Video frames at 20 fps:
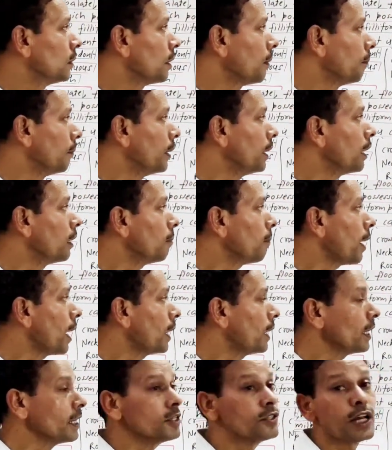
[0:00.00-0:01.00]
The middle
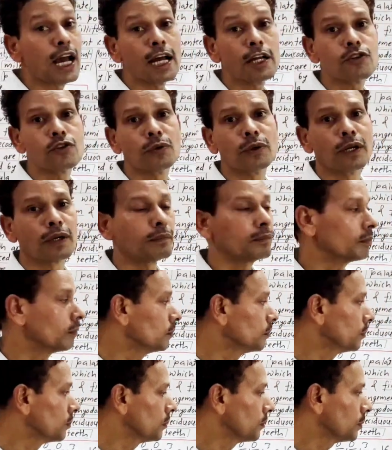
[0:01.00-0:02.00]
part is jejunum.
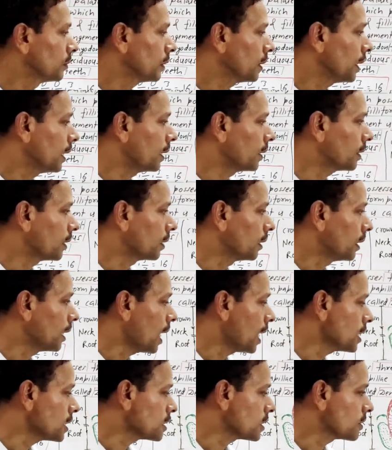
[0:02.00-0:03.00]
And the
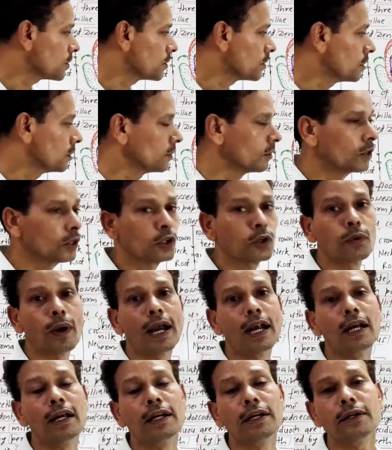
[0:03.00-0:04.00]
last
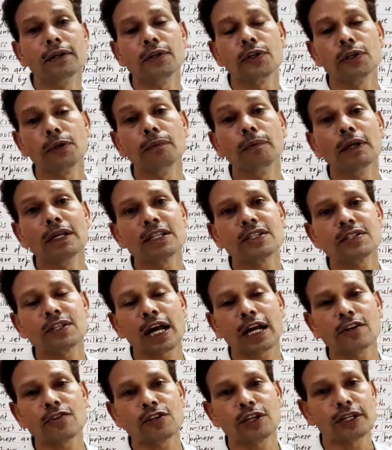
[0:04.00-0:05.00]
coiled tubular
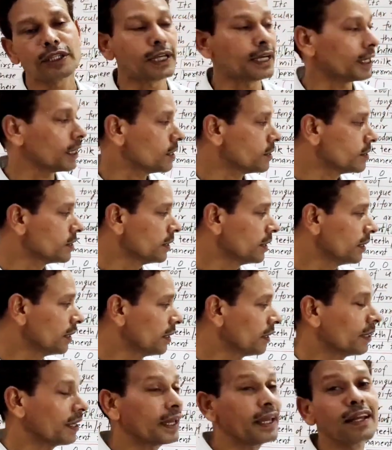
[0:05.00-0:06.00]
structure, that is
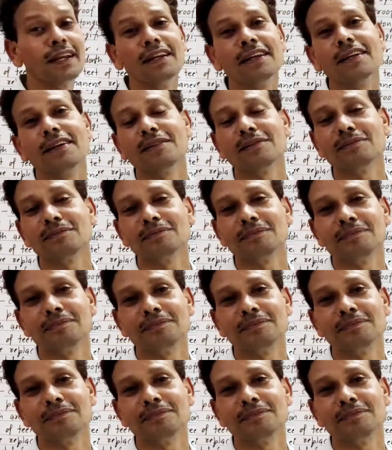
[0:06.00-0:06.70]
ileum.